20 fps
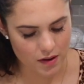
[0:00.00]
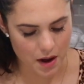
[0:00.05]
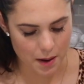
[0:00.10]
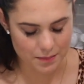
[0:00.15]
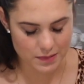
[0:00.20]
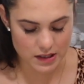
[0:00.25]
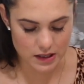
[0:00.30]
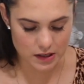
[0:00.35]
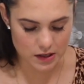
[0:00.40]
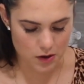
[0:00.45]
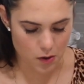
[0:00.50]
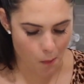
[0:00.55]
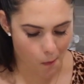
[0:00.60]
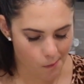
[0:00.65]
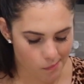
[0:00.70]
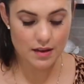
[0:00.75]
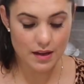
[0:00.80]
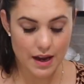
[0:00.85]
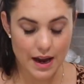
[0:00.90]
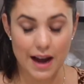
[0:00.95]
I'm telling you,
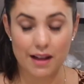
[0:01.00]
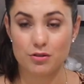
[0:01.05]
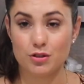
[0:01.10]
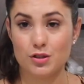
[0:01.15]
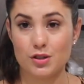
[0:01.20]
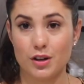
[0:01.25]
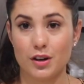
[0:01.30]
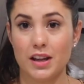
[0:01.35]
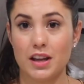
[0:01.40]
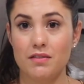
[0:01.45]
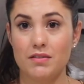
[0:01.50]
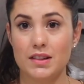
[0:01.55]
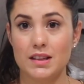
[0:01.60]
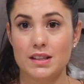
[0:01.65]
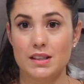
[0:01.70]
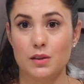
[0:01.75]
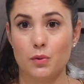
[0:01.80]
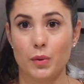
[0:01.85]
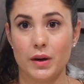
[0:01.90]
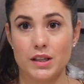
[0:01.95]
I have to start giving
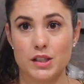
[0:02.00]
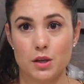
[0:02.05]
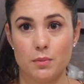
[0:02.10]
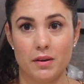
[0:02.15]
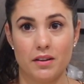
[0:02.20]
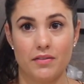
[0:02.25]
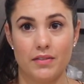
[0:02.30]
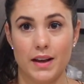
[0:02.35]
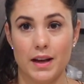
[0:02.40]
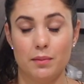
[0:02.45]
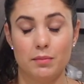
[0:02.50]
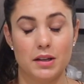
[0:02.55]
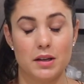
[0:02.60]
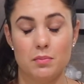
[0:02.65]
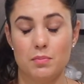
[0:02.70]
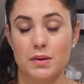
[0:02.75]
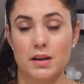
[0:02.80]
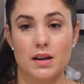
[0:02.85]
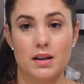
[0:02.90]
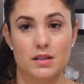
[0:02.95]
this away to my
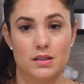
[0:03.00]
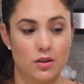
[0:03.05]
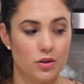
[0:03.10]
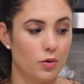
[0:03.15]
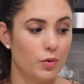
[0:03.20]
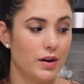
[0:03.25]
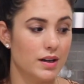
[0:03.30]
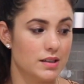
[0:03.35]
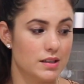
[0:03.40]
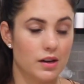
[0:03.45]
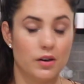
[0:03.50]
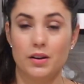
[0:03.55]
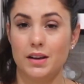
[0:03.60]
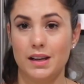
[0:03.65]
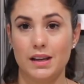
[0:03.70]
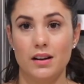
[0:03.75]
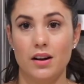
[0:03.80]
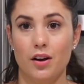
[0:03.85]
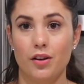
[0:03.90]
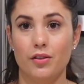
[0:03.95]
family because otherwise
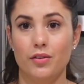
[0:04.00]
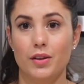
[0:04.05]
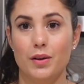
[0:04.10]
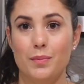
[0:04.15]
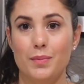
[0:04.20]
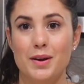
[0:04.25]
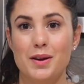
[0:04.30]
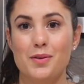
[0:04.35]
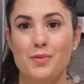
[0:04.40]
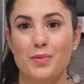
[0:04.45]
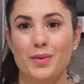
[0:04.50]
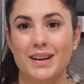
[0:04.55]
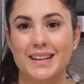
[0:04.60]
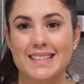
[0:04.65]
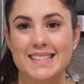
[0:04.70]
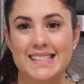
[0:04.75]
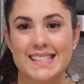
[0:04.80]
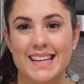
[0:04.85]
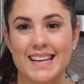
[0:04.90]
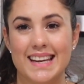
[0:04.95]
I'll eat all of them in
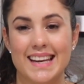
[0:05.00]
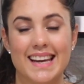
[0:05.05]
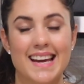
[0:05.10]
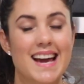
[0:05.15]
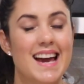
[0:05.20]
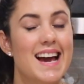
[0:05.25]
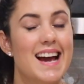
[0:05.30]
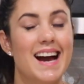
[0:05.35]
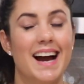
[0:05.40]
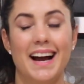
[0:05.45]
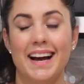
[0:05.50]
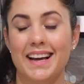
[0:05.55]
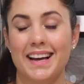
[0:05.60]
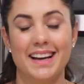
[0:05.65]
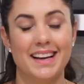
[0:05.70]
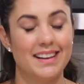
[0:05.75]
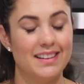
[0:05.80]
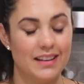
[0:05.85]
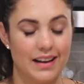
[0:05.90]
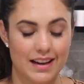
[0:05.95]
one sitting.
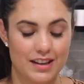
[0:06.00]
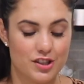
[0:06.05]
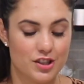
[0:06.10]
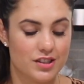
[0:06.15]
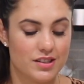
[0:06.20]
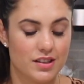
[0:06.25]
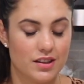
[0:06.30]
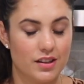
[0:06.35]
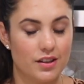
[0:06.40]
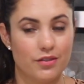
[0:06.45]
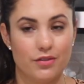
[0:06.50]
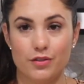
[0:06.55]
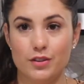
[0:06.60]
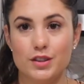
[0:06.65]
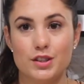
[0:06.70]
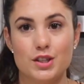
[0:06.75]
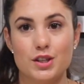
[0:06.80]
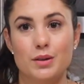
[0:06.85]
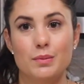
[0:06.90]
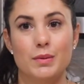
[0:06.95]
I just love
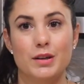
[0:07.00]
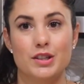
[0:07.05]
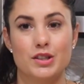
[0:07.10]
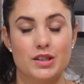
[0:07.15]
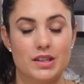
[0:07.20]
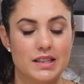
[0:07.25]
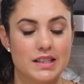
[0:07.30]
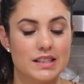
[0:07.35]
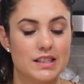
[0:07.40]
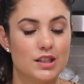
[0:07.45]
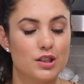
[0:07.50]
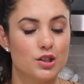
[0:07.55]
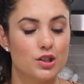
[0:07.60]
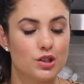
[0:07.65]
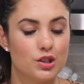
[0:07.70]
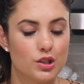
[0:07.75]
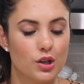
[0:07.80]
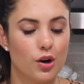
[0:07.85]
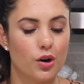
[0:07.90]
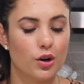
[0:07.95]
food too much, and this is
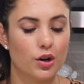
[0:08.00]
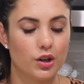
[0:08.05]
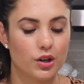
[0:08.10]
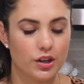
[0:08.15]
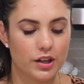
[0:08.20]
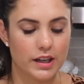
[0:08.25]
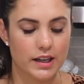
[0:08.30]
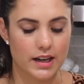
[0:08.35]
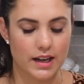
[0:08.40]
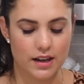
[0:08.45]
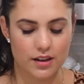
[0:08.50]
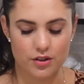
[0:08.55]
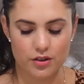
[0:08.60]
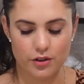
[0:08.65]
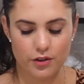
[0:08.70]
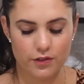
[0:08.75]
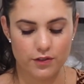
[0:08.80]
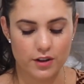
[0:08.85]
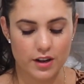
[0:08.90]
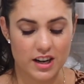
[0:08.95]
so good. I don't
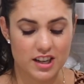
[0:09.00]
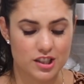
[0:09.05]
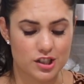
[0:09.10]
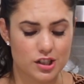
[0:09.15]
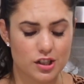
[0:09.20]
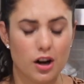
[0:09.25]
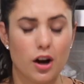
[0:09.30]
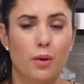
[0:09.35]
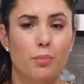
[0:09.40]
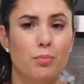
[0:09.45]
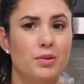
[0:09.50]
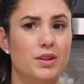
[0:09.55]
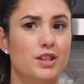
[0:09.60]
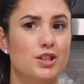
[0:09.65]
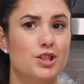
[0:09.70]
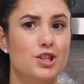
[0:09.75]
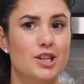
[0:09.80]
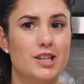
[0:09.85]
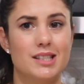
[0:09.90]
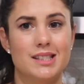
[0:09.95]
know if you guys saw, but the
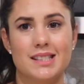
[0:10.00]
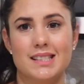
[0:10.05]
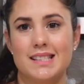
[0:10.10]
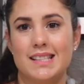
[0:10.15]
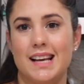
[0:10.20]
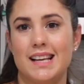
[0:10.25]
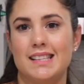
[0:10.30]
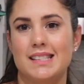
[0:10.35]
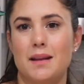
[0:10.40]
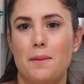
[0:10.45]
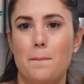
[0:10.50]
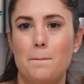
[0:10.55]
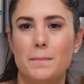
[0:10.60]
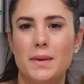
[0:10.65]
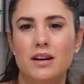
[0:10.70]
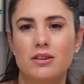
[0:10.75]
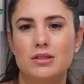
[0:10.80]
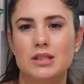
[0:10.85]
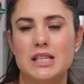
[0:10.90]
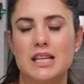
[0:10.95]
cheese is nice and
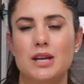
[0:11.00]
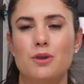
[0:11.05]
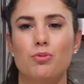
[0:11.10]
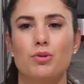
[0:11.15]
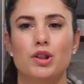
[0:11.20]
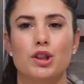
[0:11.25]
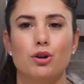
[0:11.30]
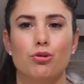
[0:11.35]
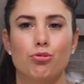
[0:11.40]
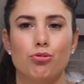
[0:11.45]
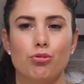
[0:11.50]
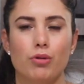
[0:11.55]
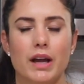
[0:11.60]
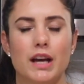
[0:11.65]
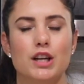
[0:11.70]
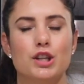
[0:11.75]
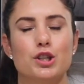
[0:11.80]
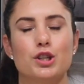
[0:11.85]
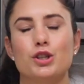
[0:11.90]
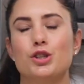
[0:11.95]
melty with the
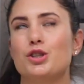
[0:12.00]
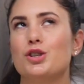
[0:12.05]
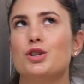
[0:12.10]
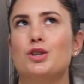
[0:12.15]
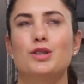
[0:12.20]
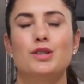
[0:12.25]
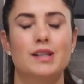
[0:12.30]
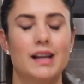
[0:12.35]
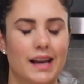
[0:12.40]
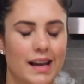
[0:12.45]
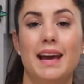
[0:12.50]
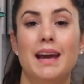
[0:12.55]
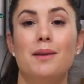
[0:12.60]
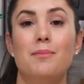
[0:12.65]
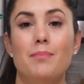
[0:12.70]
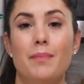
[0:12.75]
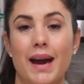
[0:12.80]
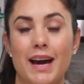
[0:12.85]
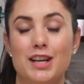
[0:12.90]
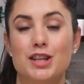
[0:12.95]
ranch. It's just like a
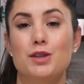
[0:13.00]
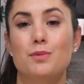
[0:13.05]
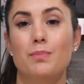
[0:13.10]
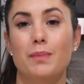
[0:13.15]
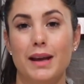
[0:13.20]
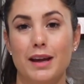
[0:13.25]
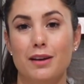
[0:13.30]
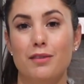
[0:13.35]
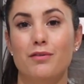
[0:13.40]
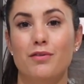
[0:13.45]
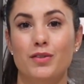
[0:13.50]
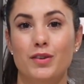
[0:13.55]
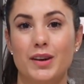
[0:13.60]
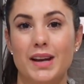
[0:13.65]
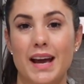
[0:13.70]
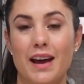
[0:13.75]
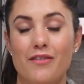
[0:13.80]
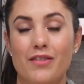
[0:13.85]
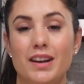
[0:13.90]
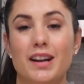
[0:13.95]
match made in food
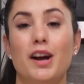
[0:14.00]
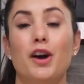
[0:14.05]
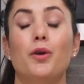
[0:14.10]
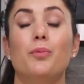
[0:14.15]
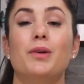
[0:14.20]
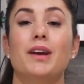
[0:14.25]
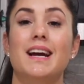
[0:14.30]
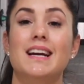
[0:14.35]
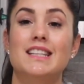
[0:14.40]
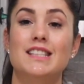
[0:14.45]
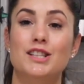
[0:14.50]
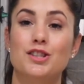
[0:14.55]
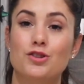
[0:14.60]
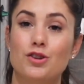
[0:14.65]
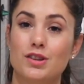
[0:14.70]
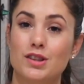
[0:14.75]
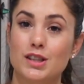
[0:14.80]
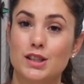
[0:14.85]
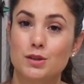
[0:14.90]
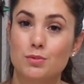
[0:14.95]
heaven. I hope you guys
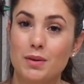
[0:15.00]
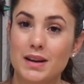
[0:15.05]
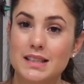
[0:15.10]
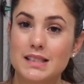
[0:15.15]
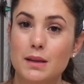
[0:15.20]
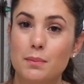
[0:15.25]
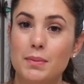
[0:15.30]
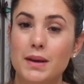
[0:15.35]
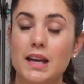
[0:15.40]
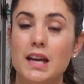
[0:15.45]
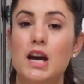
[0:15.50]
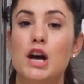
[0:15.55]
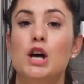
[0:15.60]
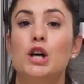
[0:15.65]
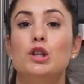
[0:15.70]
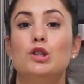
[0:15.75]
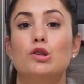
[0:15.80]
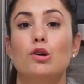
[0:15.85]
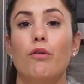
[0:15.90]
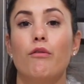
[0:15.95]
enjoyed this recipe.
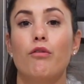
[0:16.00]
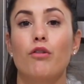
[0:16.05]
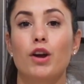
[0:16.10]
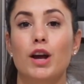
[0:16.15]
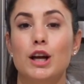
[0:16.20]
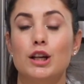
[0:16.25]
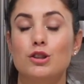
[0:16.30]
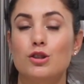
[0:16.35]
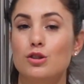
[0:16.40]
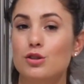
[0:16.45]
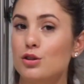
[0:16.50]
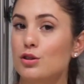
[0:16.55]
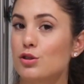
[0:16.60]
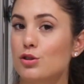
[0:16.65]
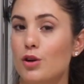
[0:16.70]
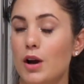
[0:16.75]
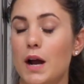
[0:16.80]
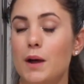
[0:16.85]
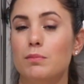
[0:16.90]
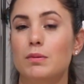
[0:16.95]
Don't forget to
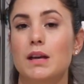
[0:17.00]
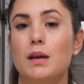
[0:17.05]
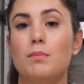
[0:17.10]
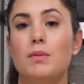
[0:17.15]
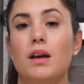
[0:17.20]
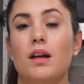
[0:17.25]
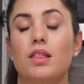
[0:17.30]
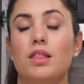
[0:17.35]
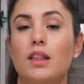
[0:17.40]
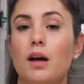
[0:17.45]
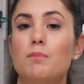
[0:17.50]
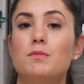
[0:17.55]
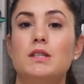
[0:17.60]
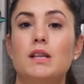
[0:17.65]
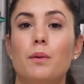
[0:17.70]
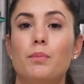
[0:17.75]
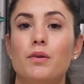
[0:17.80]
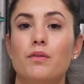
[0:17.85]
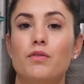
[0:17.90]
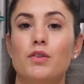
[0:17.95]
subscribe. Give me a thumbs
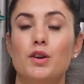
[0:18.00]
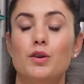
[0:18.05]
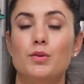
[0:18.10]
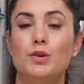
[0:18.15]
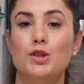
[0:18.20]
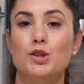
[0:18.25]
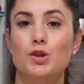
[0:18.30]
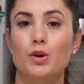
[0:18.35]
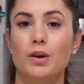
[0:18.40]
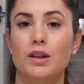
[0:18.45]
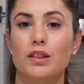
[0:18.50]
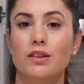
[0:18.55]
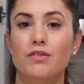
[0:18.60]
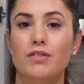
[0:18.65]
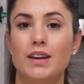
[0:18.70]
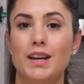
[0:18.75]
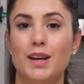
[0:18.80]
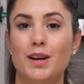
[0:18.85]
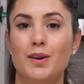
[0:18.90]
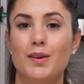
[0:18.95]
up if you enjoyed the
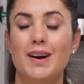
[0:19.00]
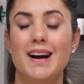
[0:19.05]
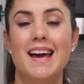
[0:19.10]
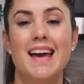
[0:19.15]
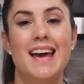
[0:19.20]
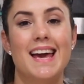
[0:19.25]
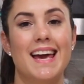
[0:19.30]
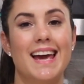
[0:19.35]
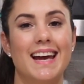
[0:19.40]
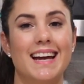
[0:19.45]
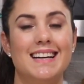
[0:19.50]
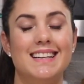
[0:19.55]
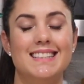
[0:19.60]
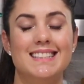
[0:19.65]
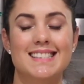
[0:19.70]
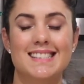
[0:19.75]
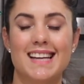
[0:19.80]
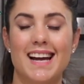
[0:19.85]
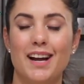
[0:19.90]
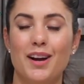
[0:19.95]
video,
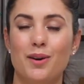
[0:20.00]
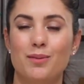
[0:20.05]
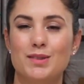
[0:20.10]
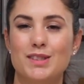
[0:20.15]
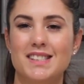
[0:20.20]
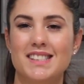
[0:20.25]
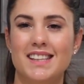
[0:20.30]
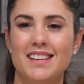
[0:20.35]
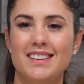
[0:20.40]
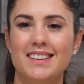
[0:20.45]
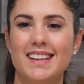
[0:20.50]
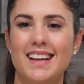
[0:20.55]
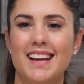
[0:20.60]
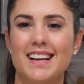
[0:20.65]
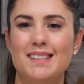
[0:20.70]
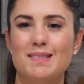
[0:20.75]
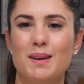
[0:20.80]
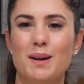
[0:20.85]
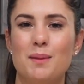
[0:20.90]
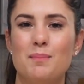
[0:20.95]
and I hope to see you in the
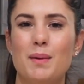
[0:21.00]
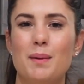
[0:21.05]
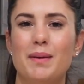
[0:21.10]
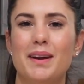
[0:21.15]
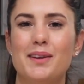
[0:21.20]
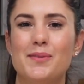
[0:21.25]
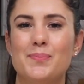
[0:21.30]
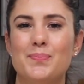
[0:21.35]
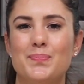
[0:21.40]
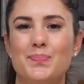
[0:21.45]
next one. Bye bye.